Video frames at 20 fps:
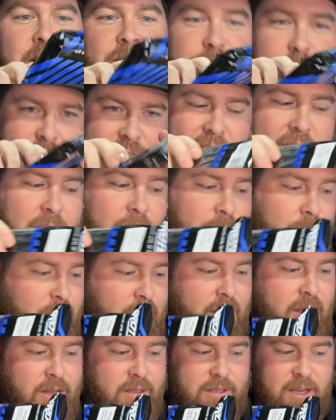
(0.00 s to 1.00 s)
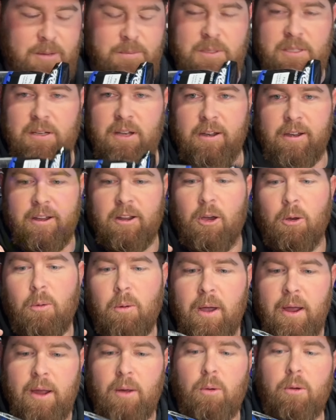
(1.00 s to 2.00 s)
Same scenario on
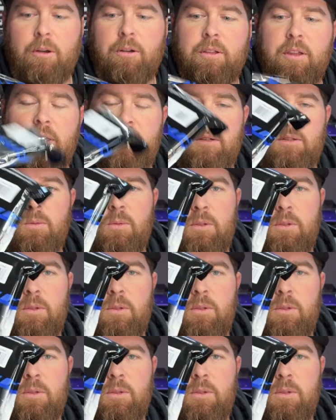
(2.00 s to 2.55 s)
why I ordered this